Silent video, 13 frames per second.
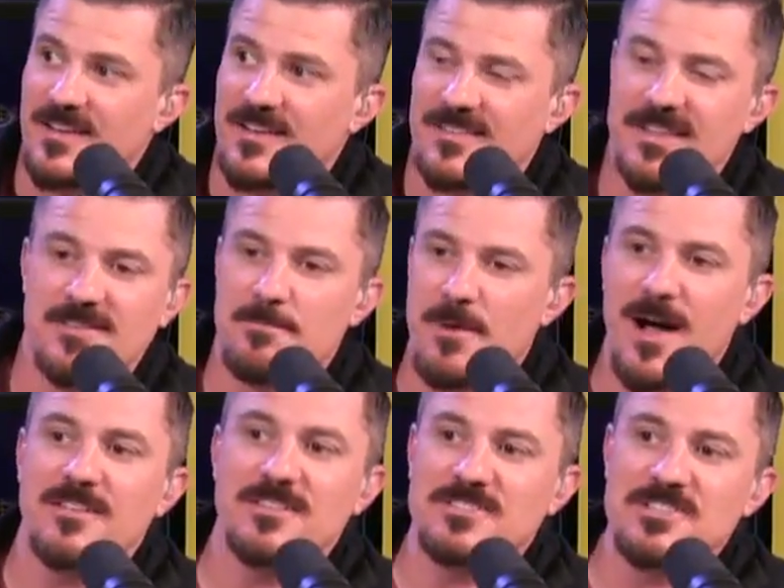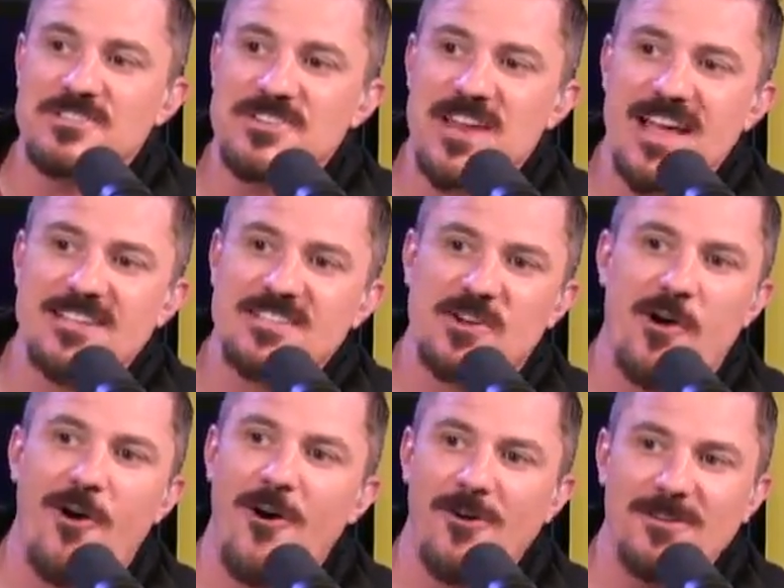that the politician had to
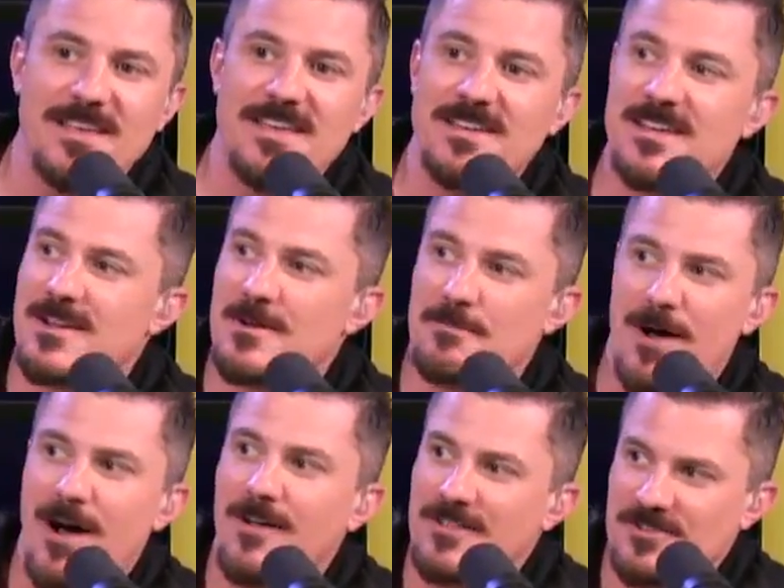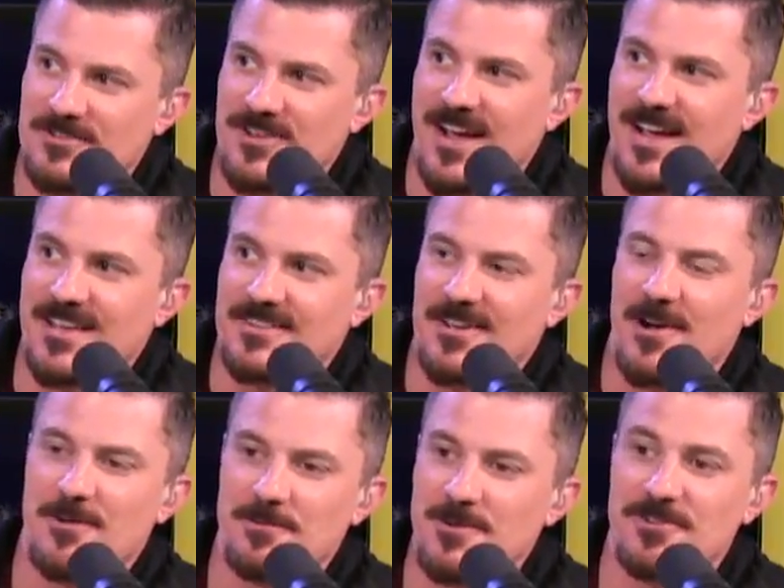call in and apologize
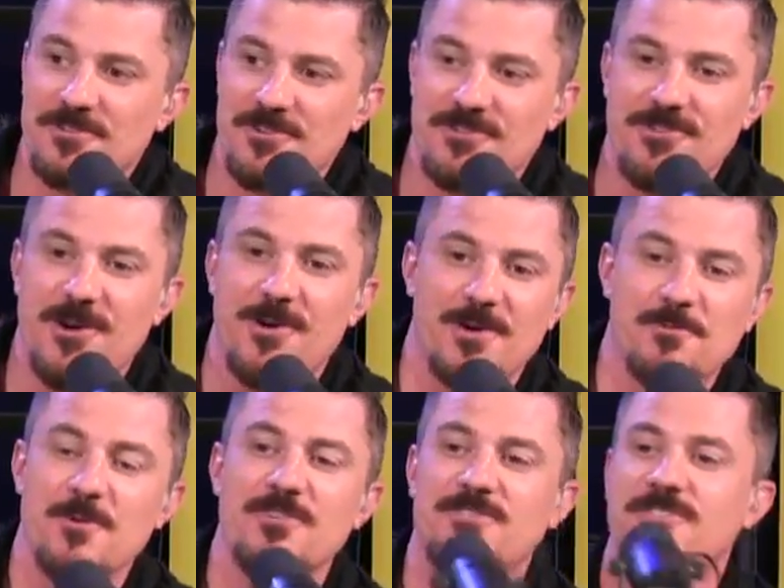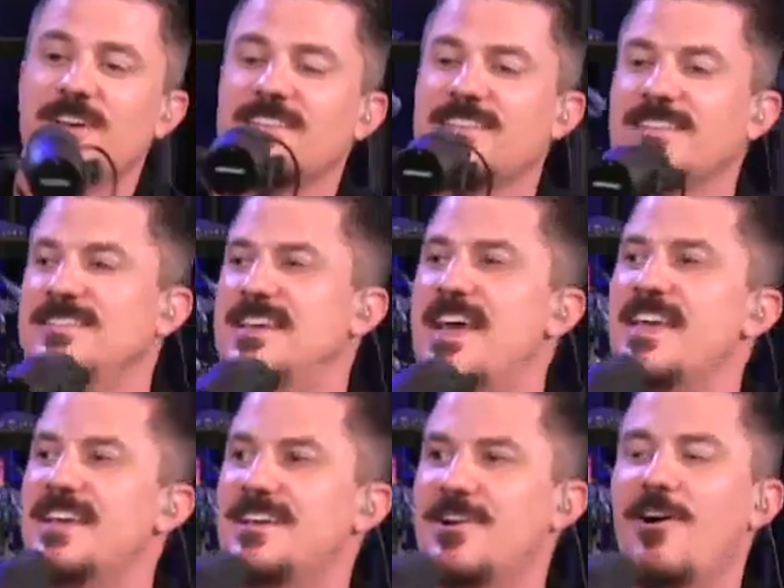on Rush's show. And Rush doesn't
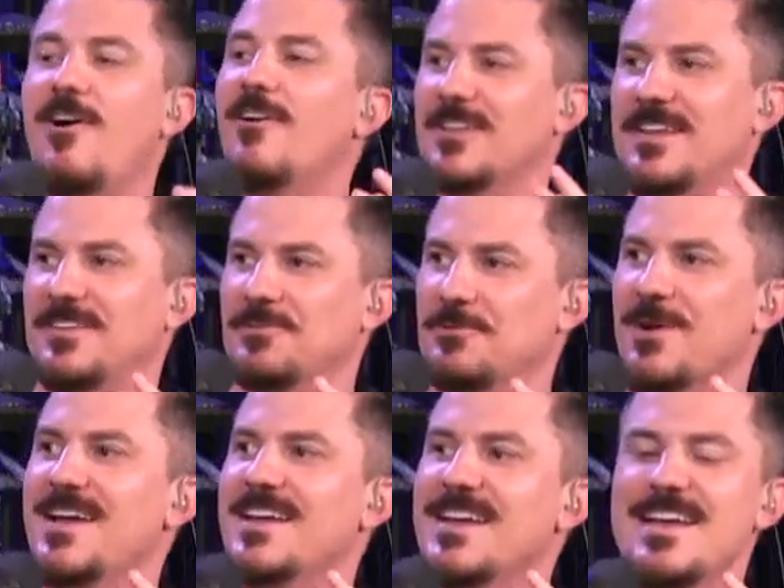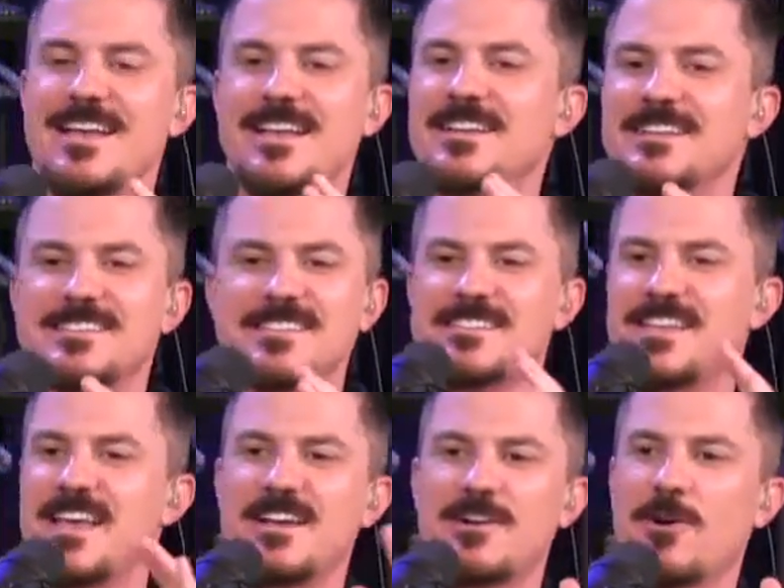take call-ins, right? He doesn't
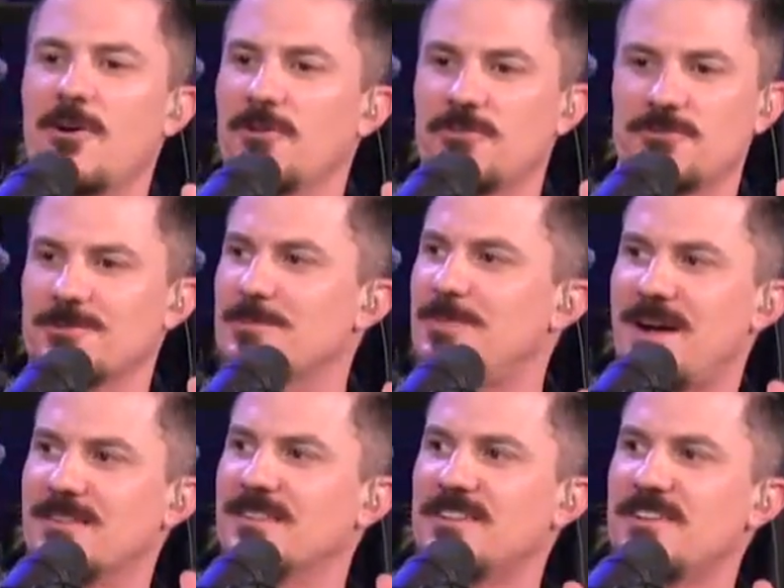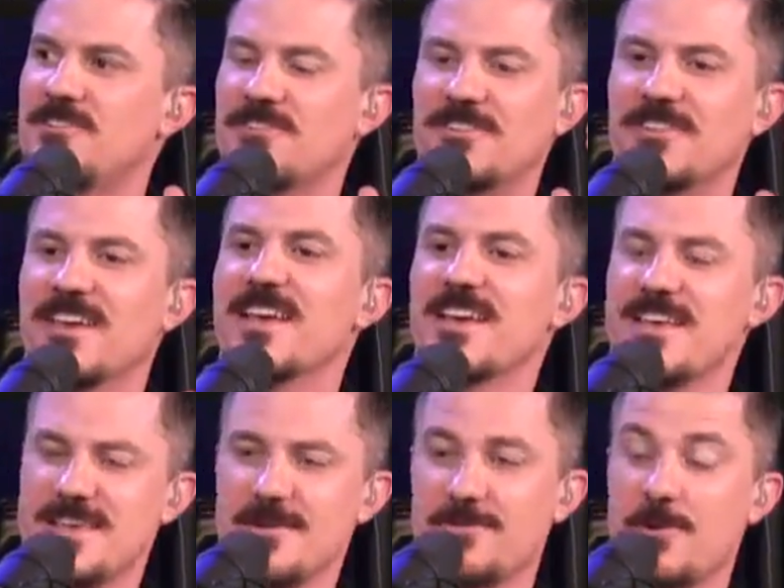take calls from politicians.
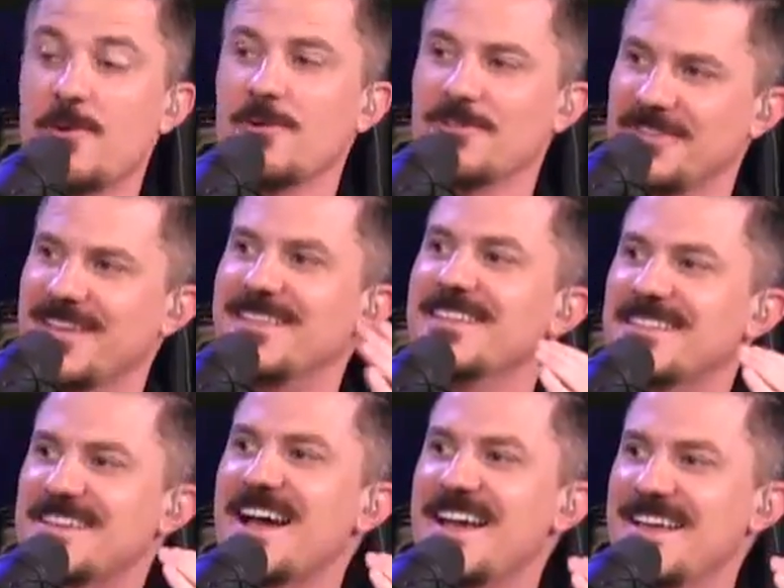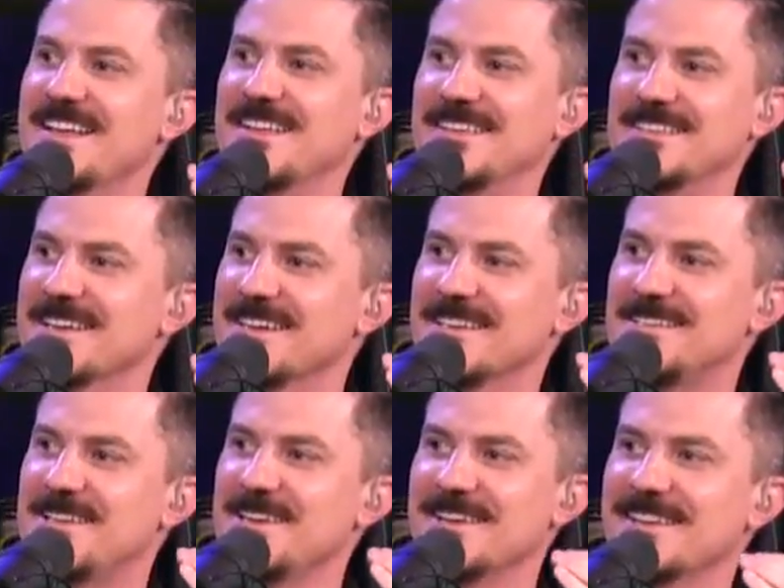He, of course, let this guy in
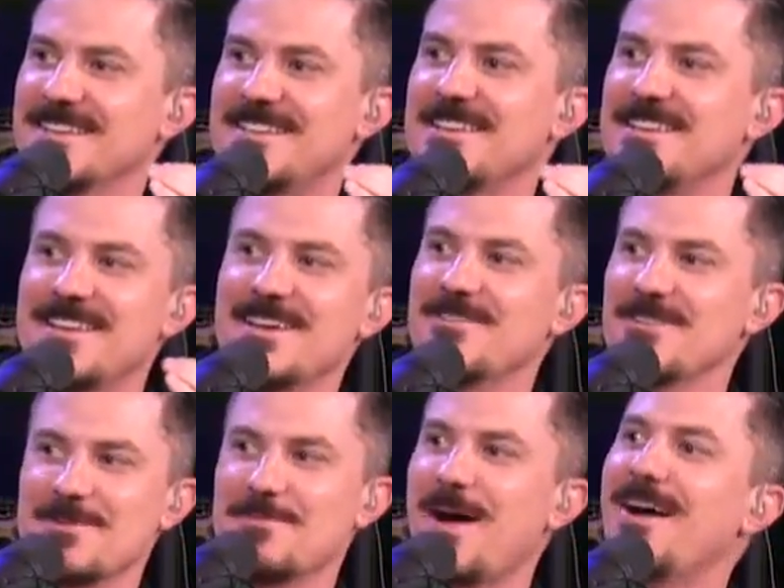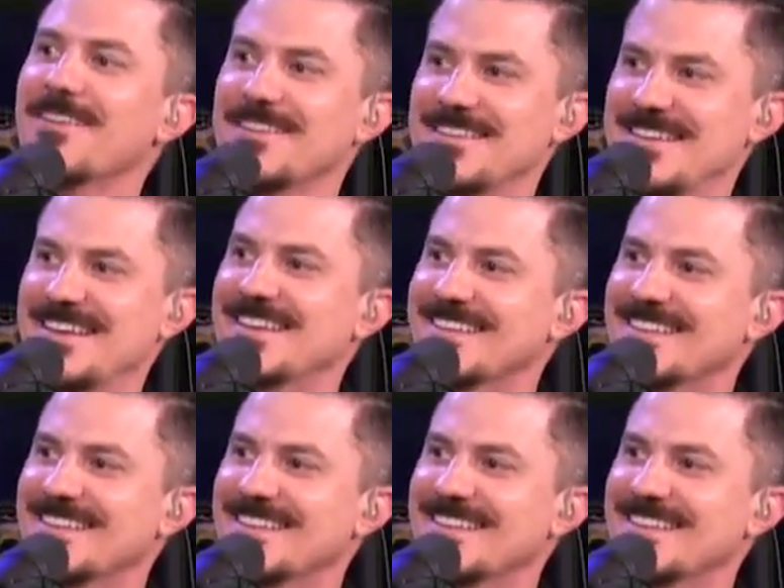to give an apology,